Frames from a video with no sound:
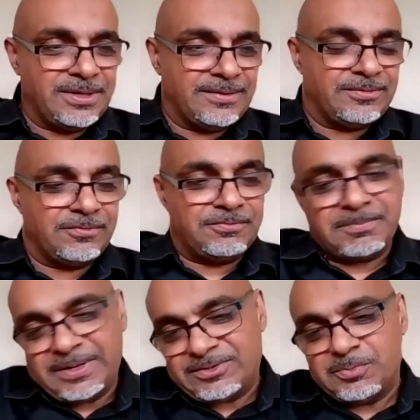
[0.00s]
sort
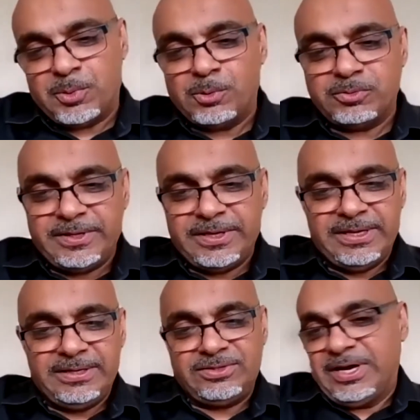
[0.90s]
of support
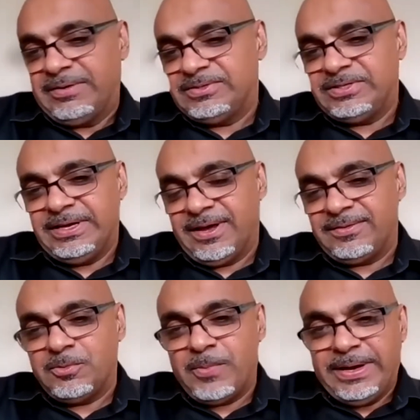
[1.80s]
the charity in
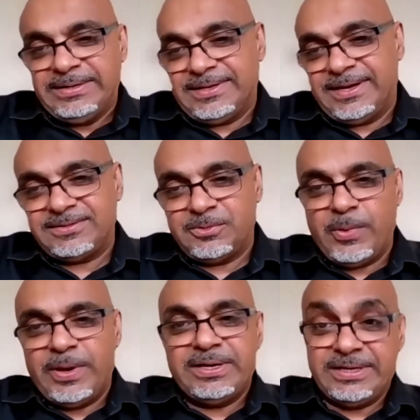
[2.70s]
other ways as and
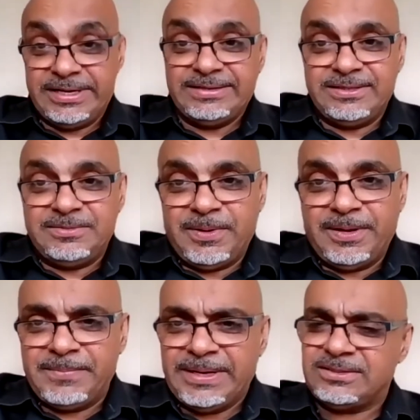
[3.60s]
when needed.
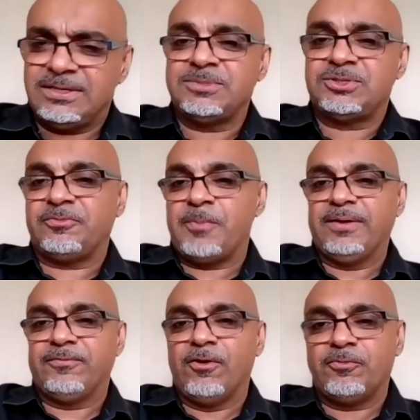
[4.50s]
But in terms of my
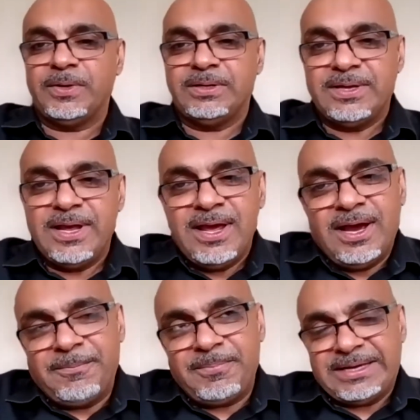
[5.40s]
involvement,
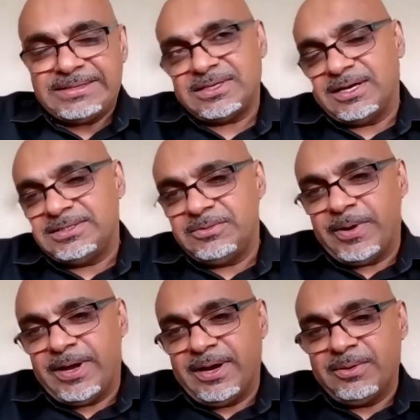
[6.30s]
that started
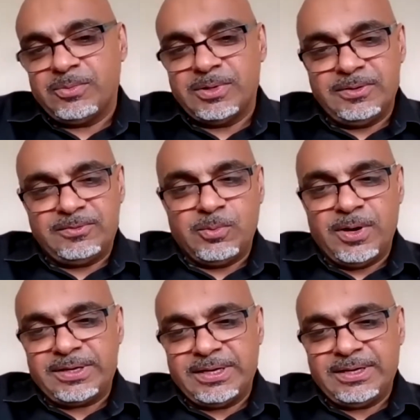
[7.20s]
when I was
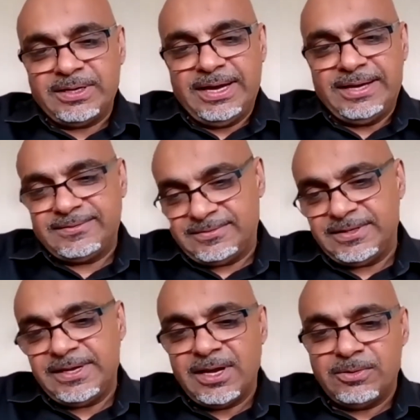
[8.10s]
working as
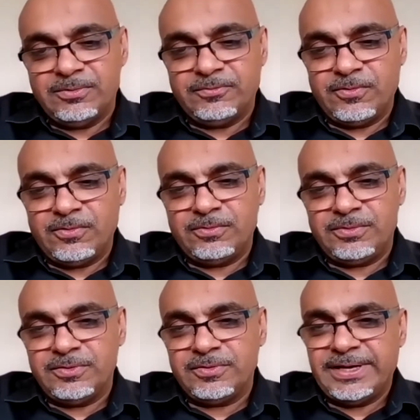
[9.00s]
CEO for
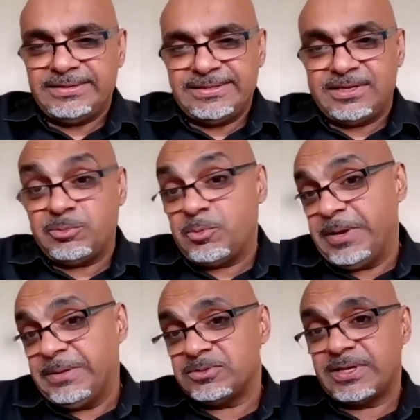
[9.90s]
UK Disabled
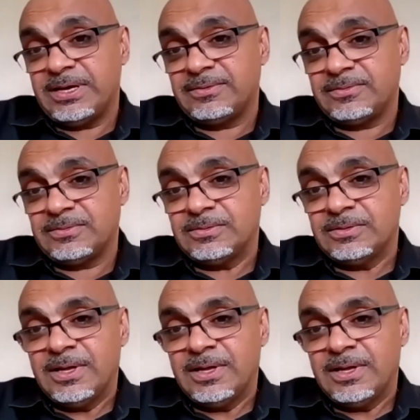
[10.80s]
People's Council.